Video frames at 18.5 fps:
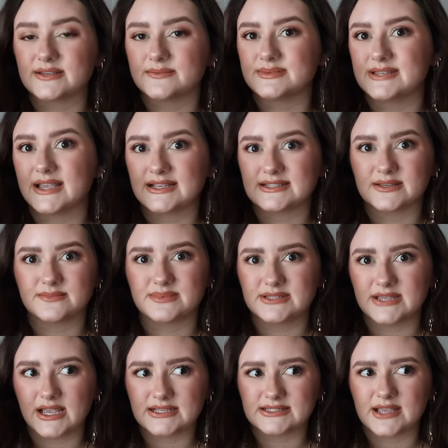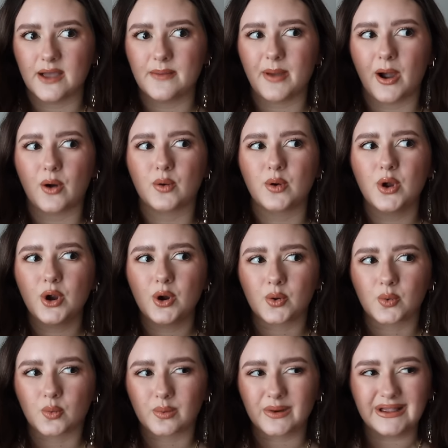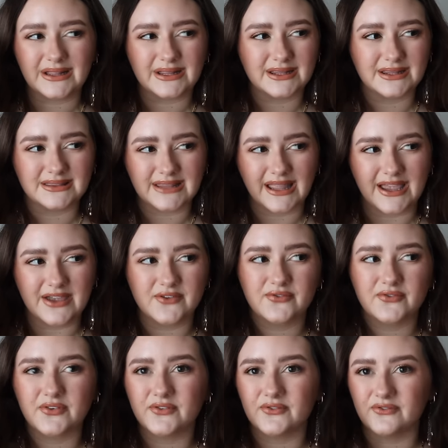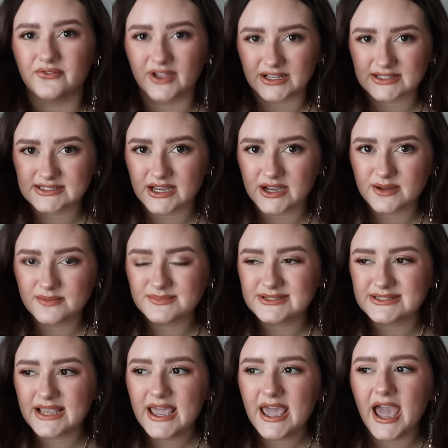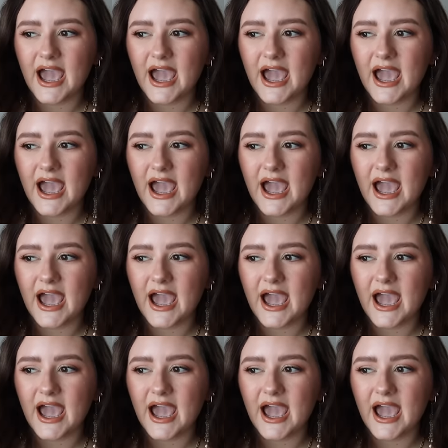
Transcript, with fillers: obsess, obsess about real life victims.